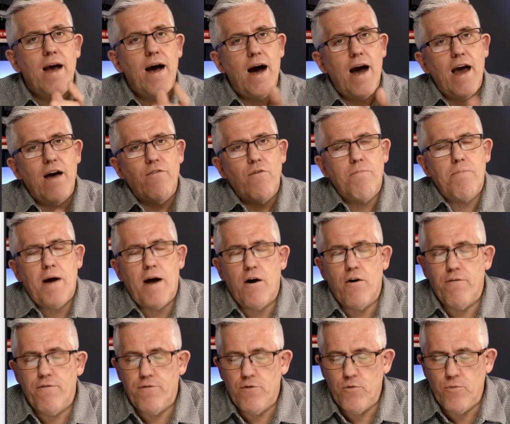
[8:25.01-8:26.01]
I have a
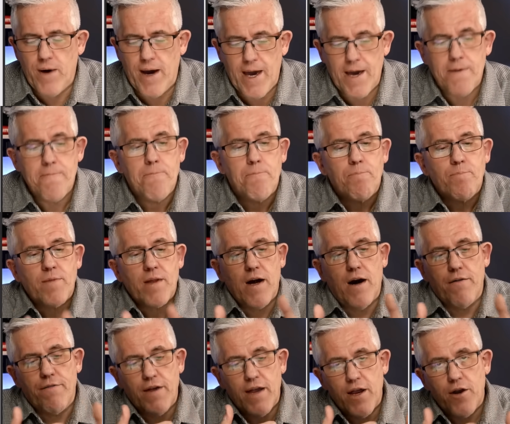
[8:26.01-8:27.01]
powerful way
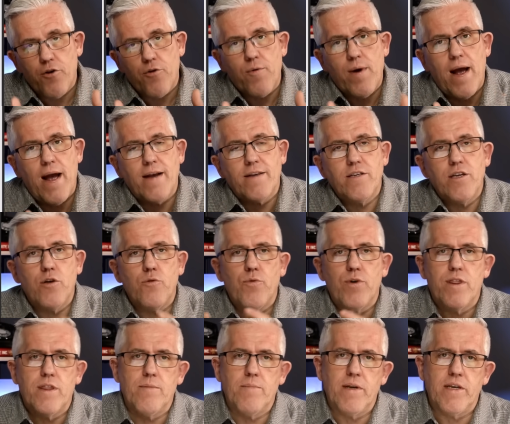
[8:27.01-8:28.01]
of interacting
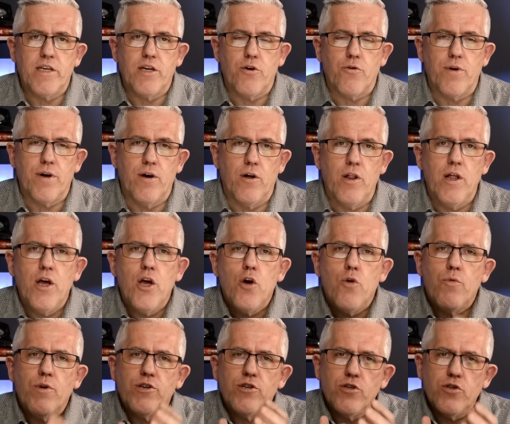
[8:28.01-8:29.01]
with the material,
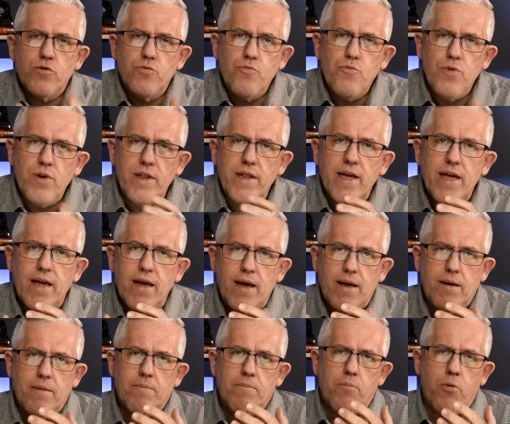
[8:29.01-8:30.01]
which is really
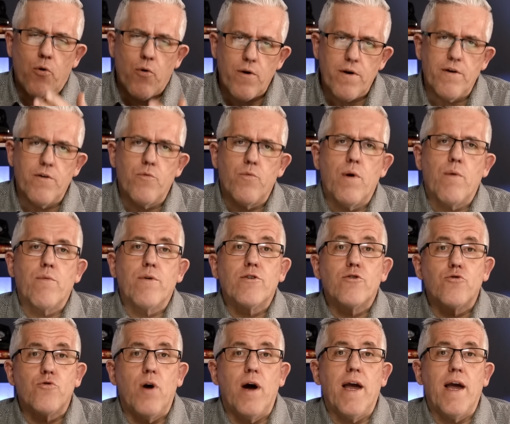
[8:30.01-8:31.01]
important when we're
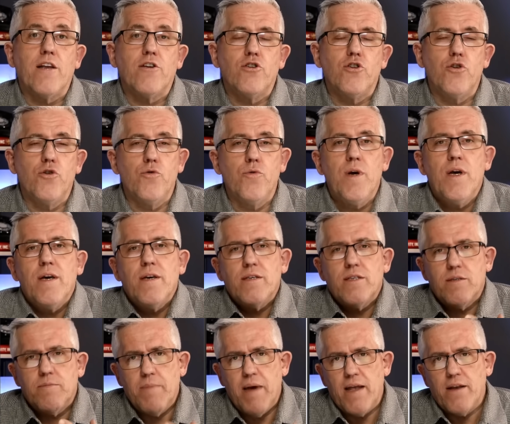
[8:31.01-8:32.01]
trying to
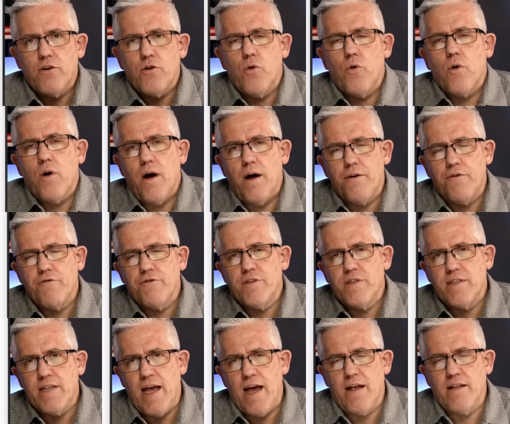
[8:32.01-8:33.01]
cement or
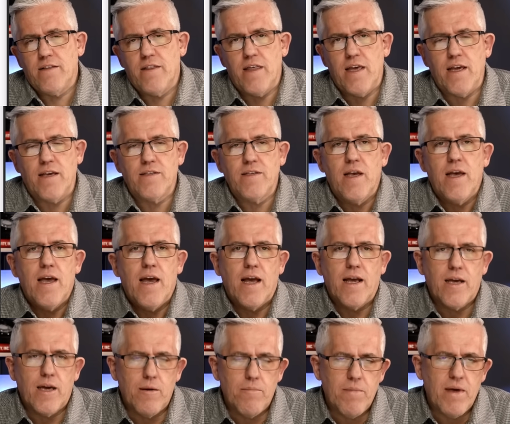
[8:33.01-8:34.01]
understand things
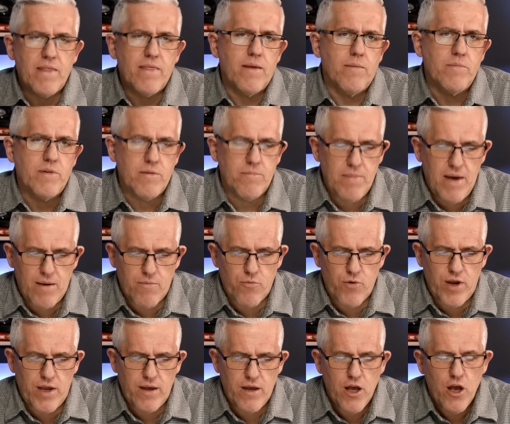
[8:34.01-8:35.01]
and commit them to
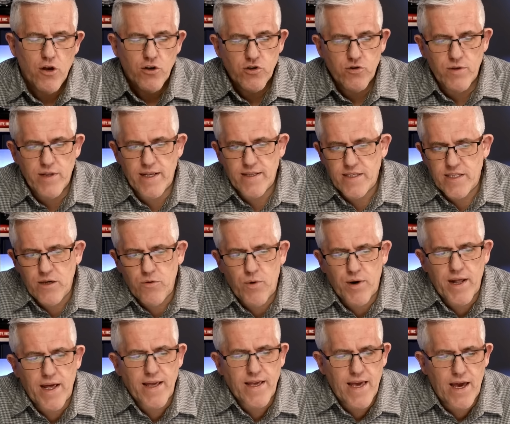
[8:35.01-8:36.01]
memory. So let's see
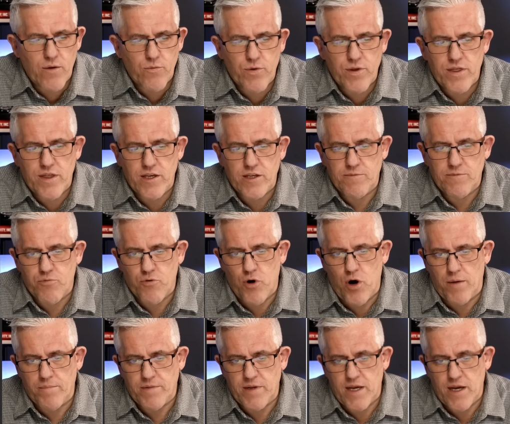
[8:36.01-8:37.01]
what I get with this
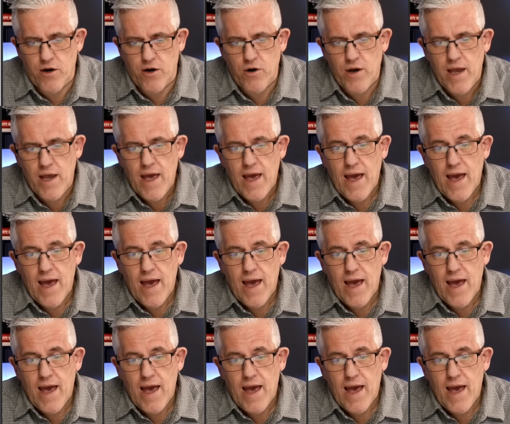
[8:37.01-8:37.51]
prompt here.